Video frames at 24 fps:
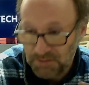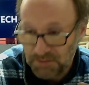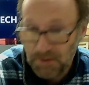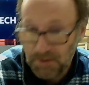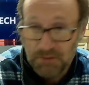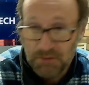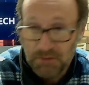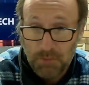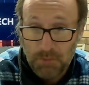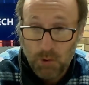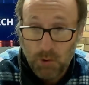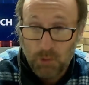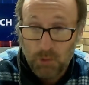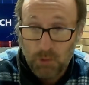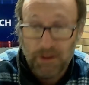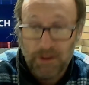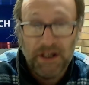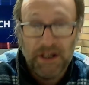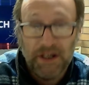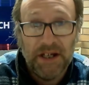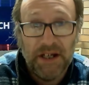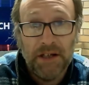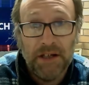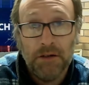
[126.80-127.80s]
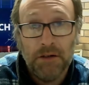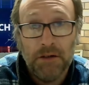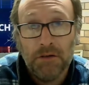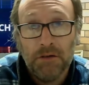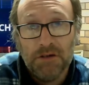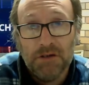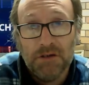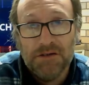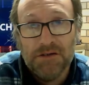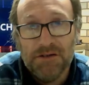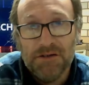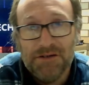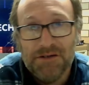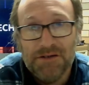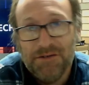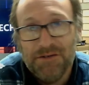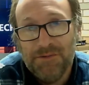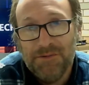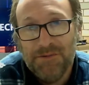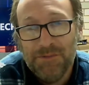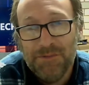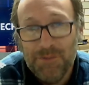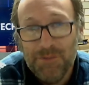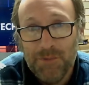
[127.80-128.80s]
been boring here
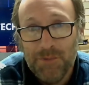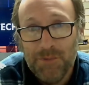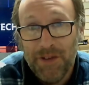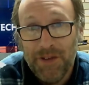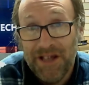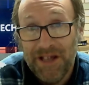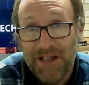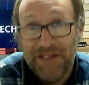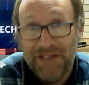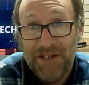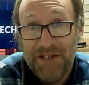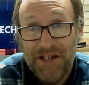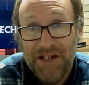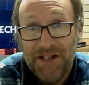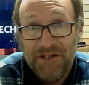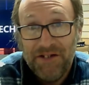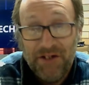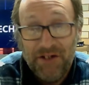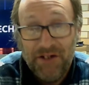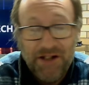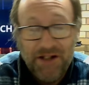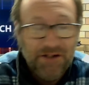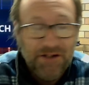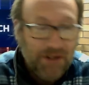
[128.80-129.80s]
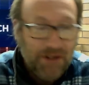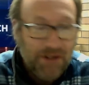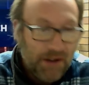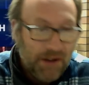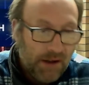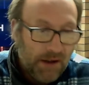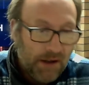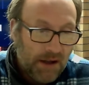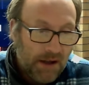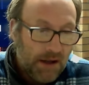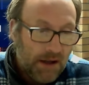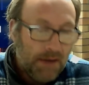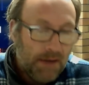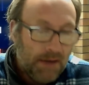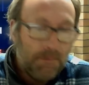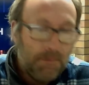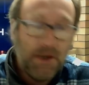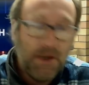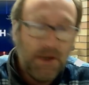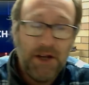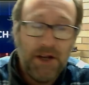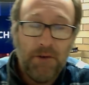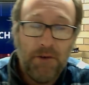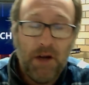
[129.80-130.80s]
without the internet.
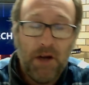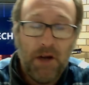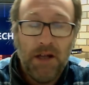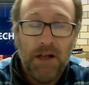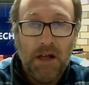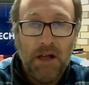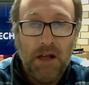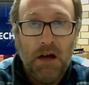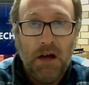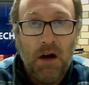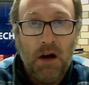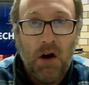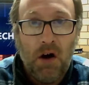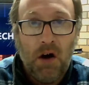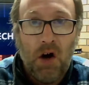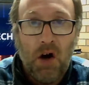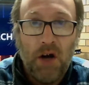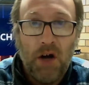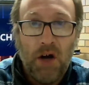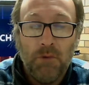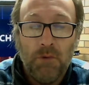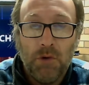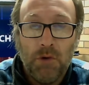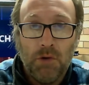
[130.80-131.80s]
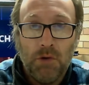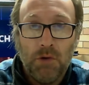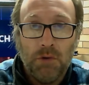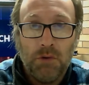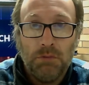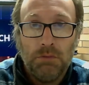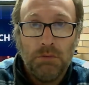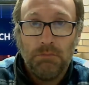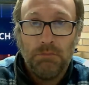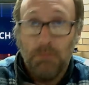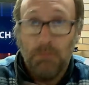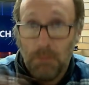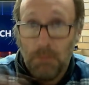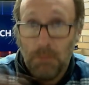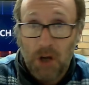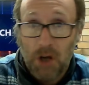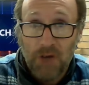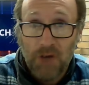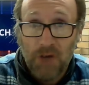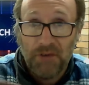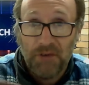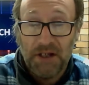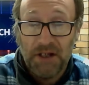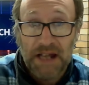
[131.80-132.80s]
But anyway, I will
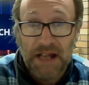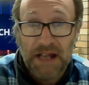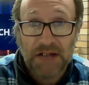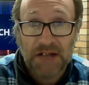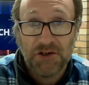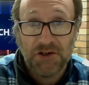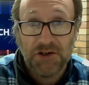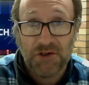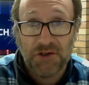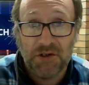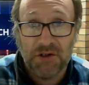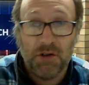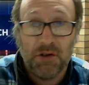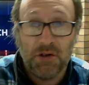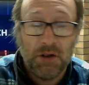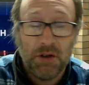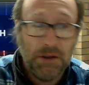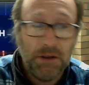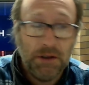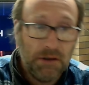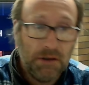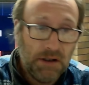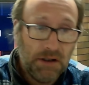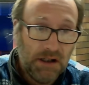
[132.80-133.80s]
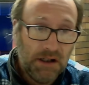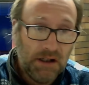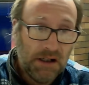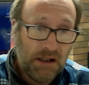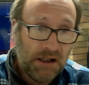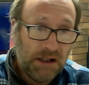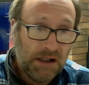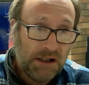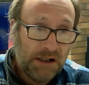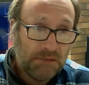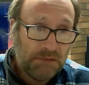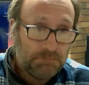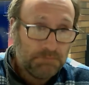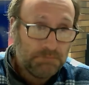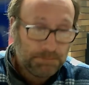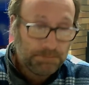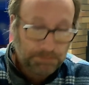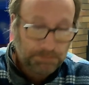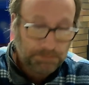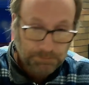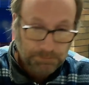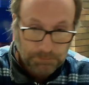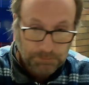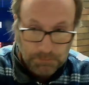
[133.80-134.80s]
hopefully catch you tonight.
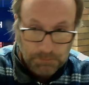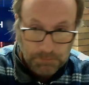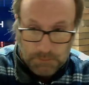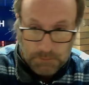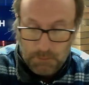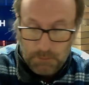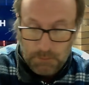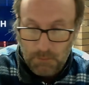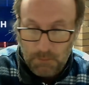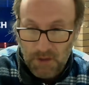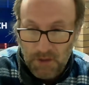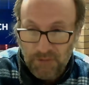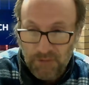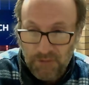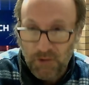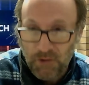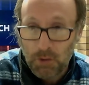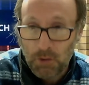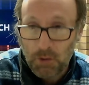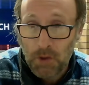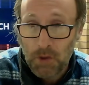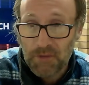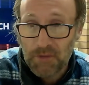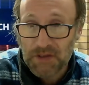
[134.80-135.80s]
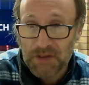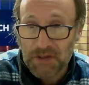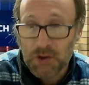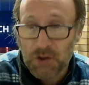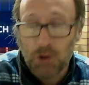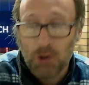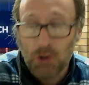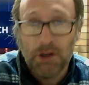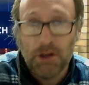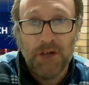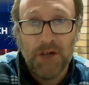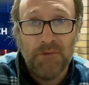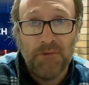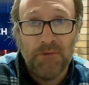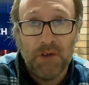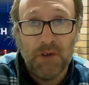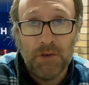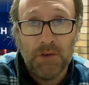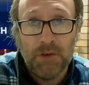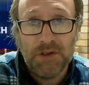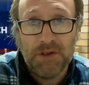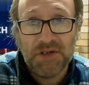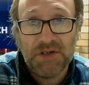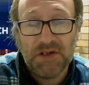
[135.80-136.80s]
For my Victorian
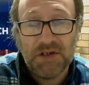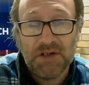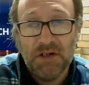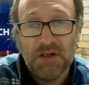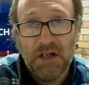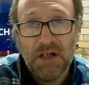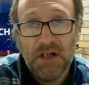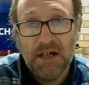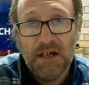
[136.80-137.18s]
viewers,